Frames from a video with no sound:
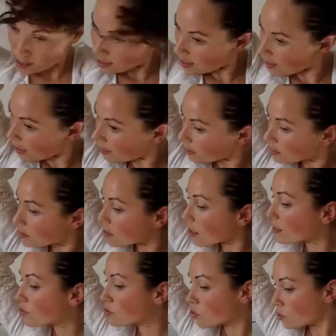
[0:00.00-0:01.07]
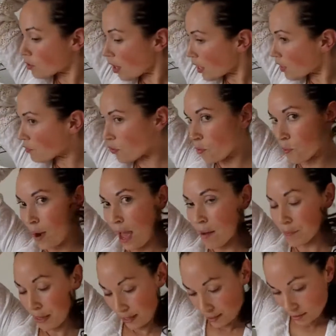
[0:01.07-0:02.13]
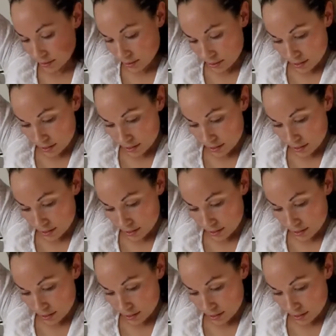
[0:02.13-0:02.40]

and I do kind of a wrapping.